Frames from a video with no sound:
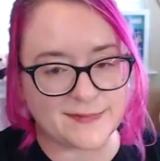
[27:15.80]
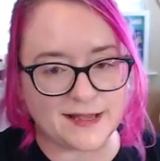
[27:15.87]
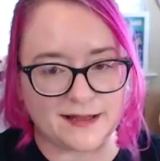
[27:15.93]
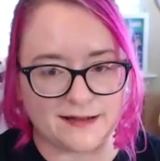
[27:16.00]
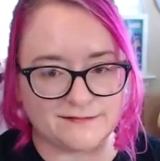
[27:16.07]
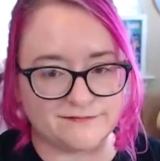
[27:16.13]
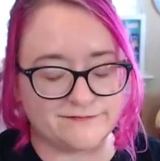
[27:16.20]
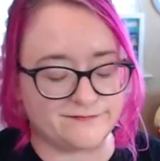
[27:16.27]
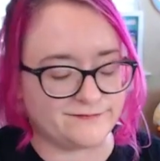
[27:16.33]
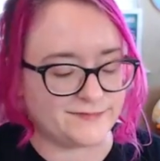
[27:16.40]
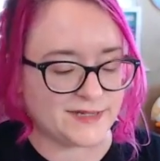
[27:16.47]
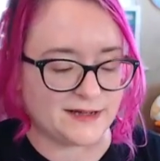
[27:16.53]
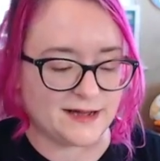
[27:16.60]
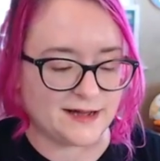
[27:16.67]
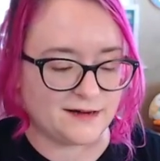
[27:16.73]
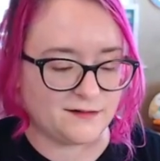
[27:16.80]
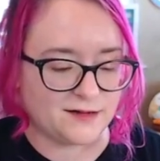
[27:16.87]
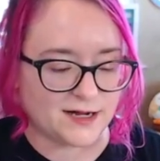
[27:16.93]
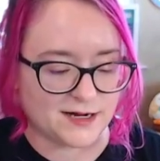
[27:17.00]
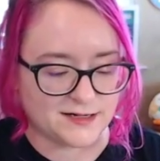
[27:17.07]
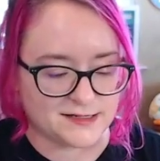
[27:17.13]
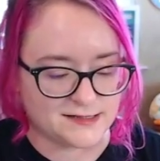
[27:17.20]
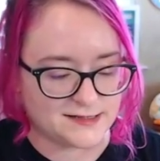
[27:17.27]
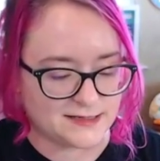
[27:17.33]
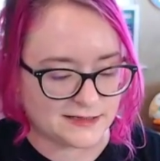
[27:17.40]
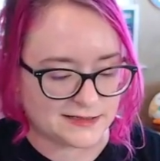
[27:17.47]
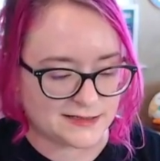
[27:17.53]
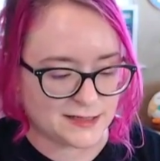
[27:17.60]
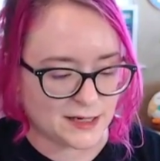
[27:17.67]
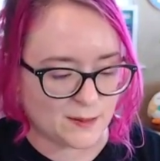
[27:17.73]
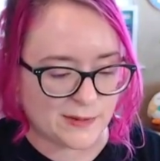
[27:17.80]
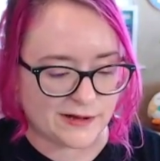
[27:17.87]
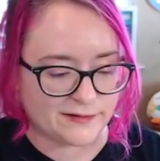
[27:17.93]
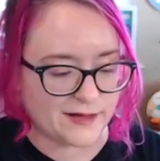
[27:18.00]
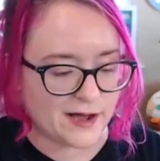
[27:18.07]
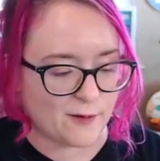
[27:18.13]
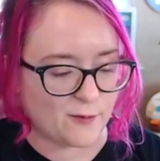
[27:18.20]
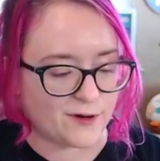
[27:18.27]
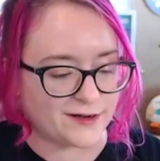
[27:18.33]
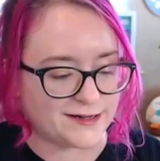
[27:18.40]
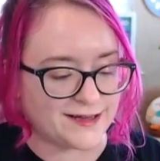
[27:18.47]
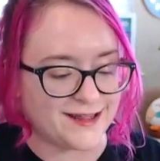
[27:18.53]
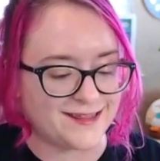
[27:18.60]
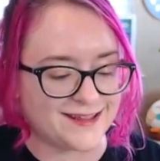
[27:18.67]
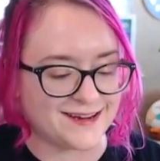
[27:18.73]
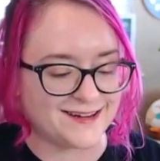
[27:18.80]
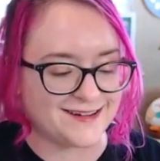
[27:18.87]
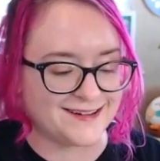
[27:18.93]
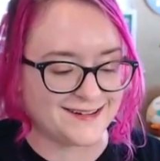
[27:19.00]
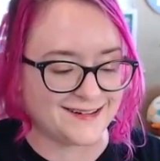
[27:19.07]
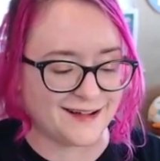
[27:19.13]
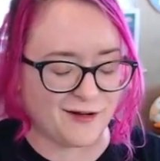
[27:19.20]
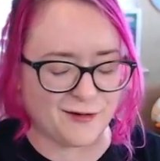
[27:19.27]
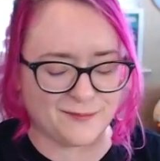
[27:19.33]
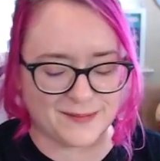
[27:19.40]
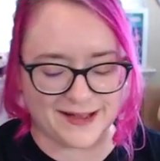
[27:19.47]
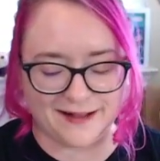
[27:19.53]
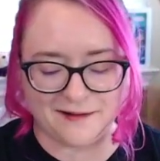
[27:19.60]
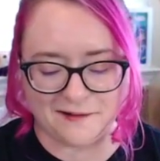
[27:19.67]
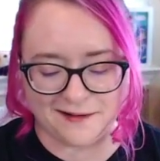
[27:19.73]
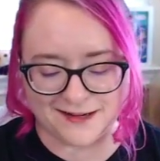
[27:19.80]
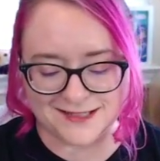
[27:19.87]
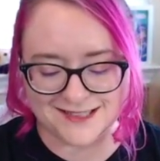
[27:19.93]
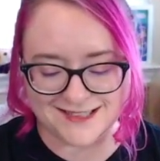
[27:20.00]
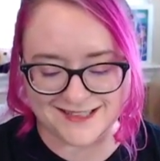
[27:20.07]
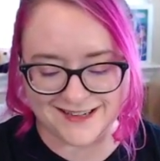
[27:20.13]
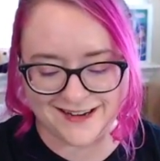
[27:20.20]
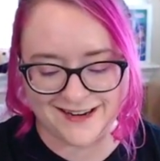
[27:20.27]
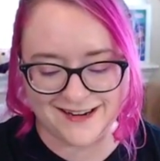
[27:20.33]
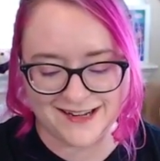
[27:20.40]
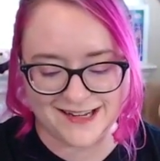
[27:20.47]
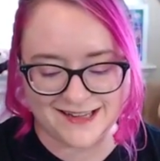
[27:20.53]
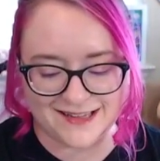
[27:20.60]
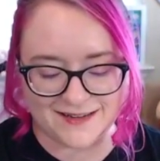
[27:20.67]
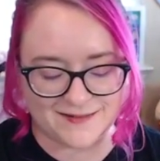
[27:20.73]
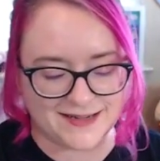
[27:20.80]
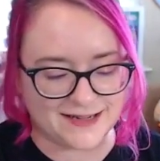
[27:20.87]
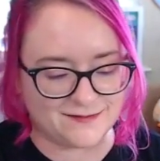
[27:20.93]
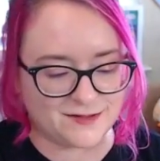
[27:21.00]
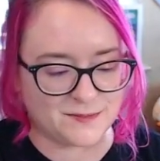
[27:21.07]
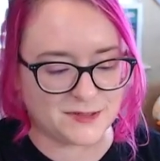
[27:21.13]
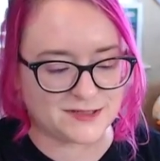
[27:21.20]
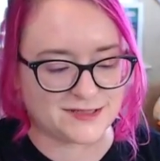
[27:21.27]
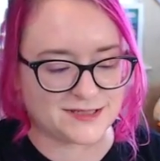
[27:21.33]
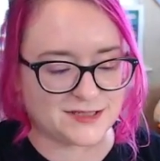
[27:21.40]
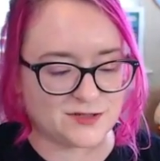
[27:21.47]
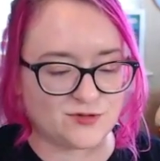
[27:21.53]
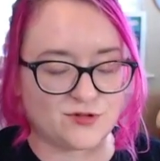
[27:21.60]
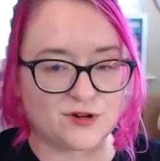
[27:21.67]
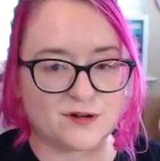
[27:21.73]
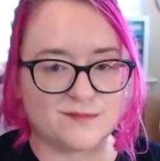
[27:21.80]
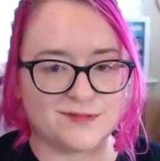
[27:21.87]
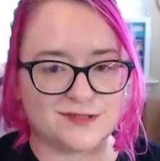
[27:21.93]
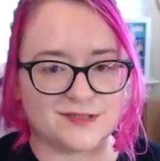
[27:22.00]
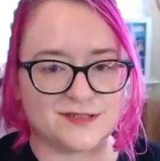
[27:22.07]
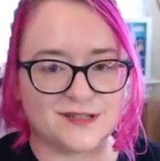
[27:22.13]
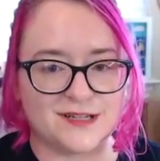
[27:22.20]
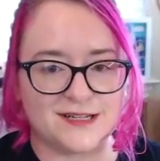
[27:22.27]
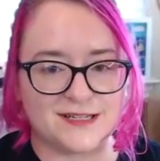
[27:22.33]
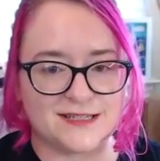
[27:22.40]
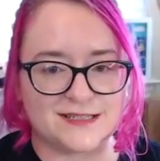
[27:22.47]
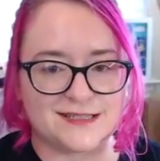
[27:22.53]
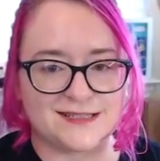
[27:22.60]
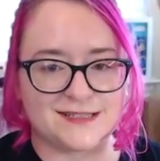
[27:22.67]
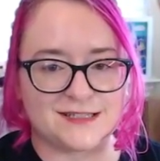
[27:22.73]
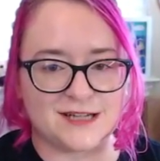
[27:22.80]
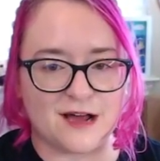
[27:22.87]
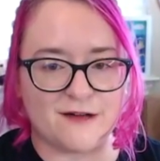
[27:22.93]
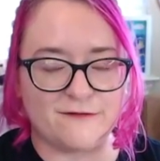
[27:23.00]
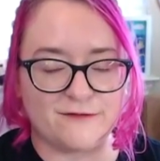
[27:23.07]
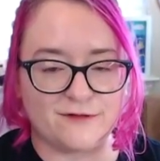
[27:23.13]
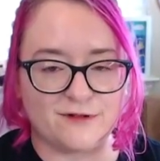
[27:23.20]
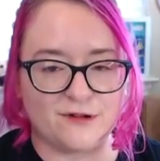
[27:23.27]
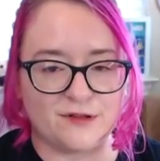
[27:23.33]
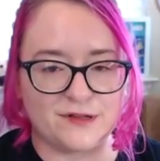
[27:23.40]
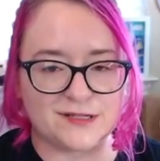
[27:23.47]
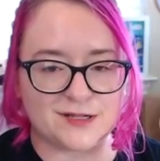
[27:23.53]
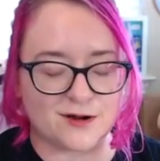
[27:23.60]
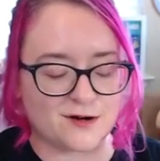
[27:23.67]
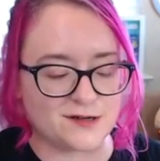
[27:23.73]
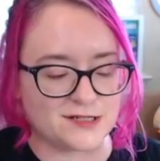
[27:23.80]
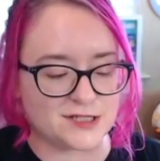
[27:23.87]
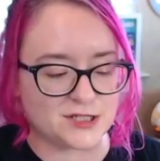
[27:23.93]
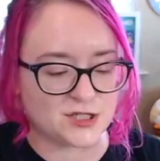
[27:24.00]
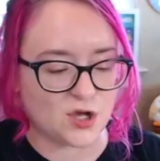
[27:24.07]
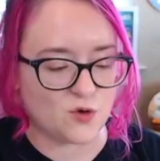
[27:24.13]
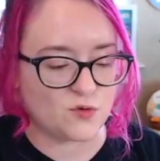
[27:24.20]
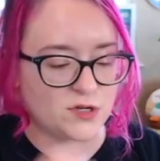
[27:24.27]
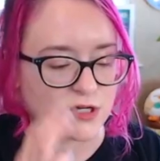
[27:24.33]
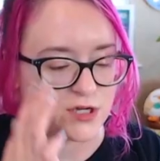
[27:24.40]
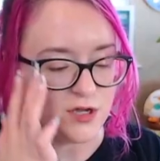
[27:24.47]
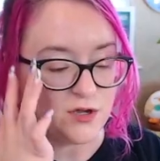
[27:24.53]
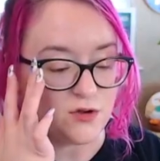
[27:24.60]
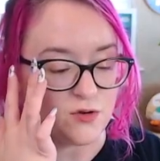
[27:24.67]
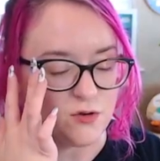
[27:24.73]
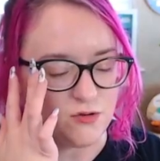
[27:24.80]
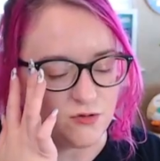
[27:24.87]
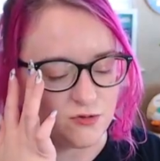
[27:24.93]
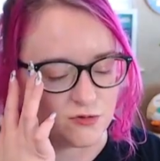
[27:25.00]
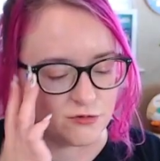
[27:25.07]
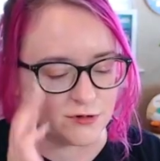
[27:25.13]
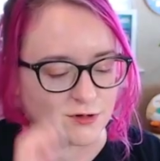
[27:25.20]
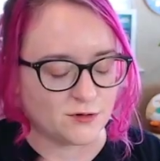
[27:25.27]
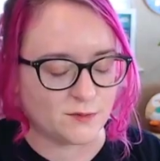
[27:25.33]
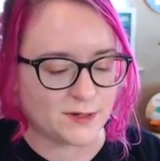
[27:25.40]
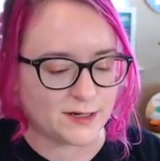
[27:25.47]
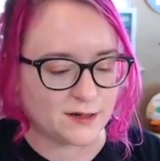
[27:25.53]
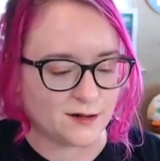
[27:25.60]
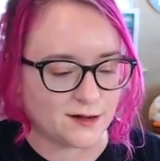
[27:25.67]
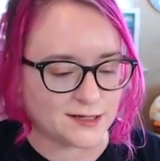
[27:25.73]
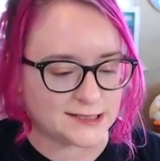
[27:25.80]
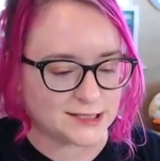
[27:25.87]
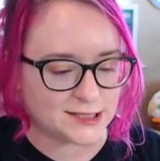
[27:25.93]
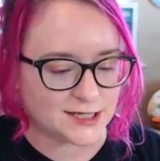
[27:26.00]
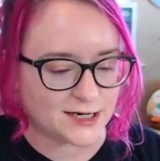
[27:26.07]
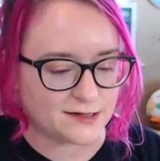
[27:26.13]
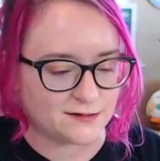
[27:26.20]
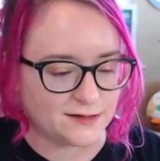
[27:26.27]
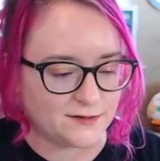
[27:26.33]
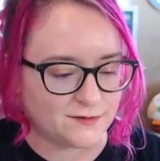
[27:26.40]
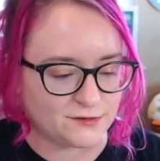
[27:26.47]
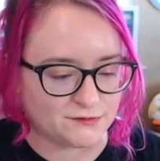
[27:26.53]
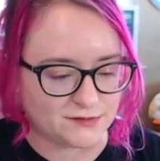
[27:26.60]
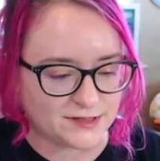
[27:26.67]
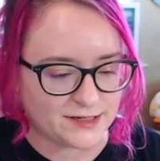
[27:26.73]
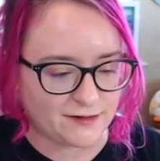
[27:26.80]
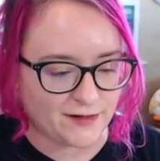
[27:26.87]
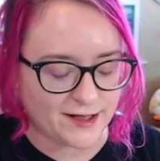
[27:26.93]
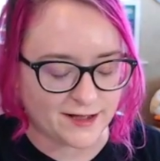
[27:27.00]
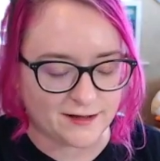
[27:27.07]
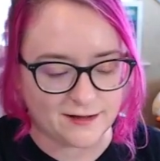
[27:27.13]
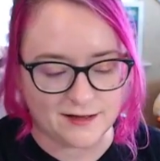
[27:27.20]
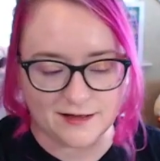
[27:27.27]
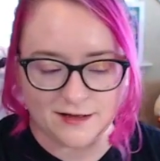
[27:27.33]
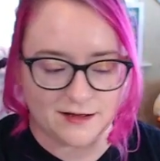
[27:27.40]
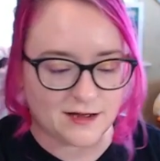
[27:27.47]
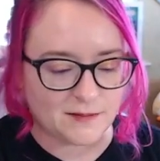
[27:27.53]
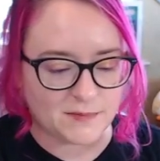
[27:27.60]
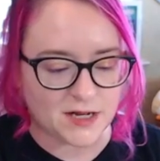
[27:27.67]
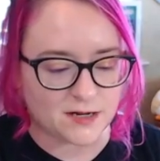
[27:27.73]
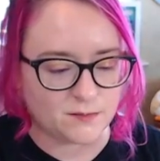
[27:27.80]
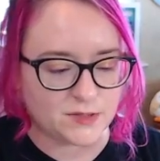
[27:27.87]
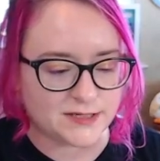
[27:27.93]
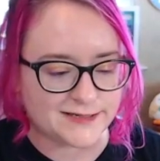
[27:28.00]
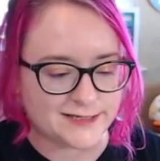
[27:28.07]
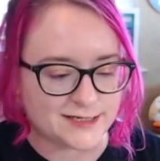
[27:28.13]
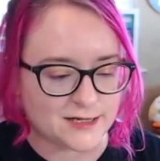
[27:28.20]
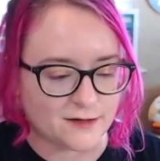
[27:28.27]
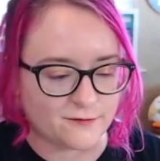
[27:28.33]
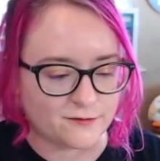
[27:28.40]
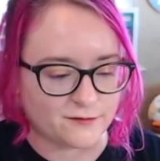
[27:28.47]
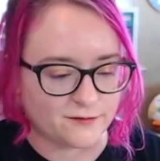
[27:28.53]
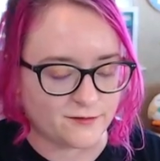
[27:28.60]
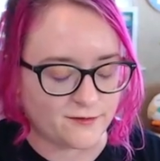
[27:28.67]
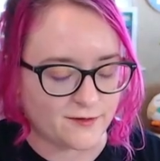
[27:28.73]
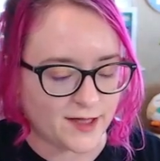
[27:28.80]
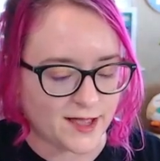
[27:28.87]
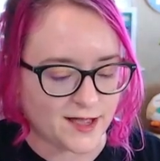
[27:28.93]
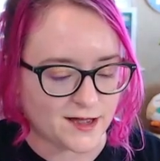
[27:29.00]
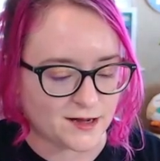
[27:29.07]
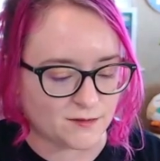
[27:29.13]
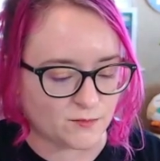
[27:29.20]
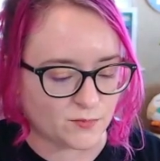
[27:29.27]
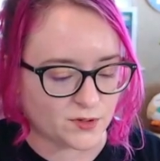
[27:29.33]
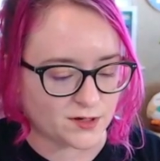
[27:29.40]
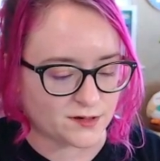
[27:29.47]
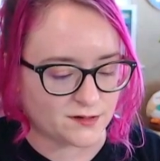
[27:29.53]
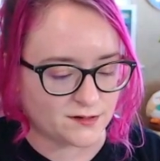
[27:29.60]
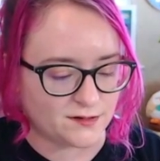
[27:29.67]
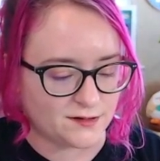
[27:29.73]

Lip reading: I don't got anything to say about that one either. Oh my god. Then we have the most adorable Stuffle. This art is so cute. Oh my gosh. I don't even really like... I'm not a big Stuffle fan, but